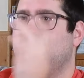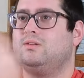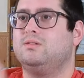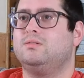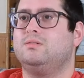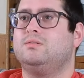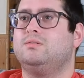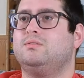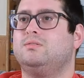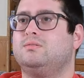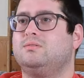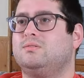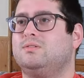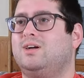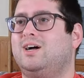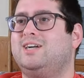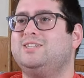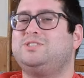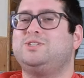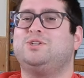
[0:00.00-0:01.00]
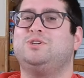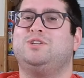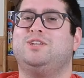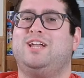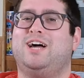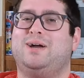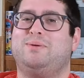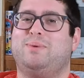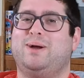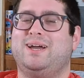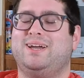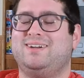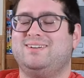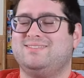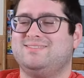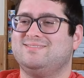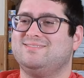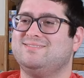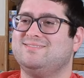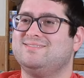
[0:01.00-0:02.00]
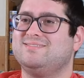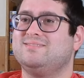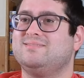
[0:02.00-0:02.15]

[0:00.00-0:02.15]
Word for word: turtle highway. A turtle highway. Come on,